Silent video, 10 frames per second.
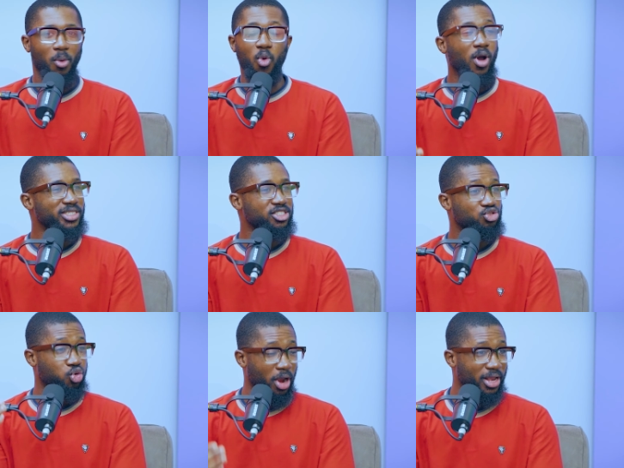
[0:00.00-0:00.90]
We were
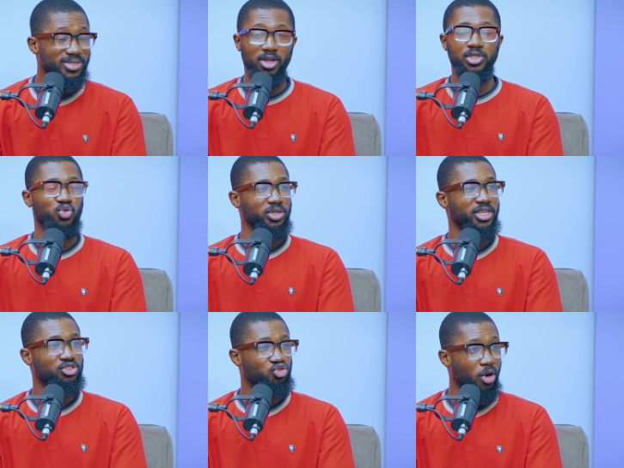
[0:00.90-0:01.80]
just throwing. Celtics were
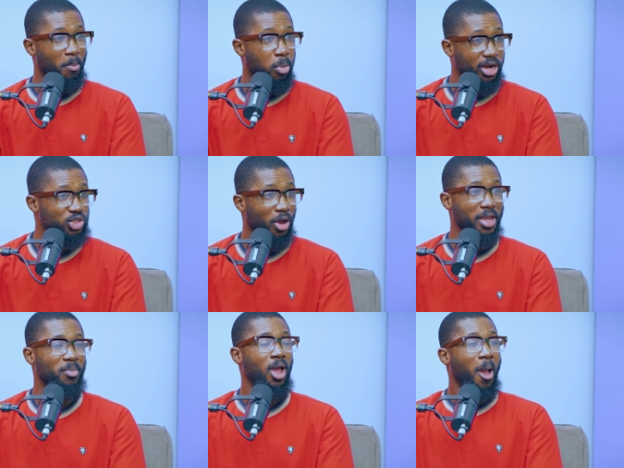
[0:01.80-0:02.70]
just throwing bodies on
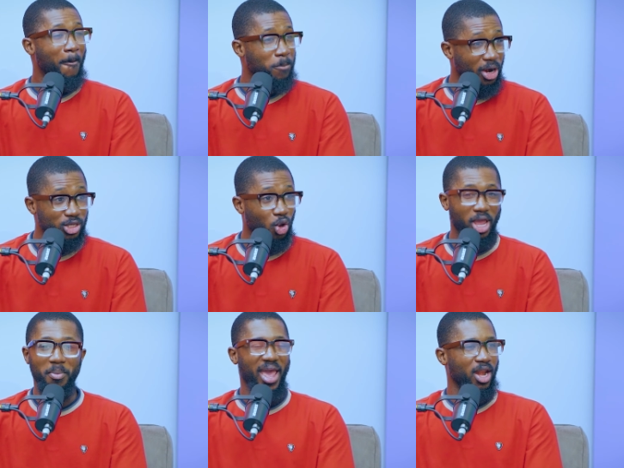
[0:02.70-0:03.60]
him, bodies on
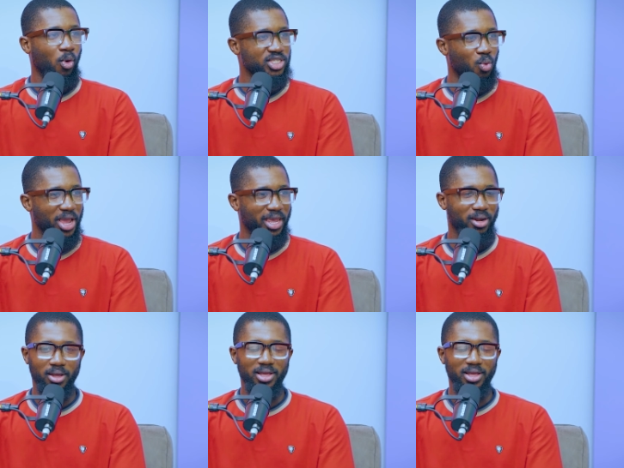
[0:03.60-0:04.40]
him, and it wasn't working.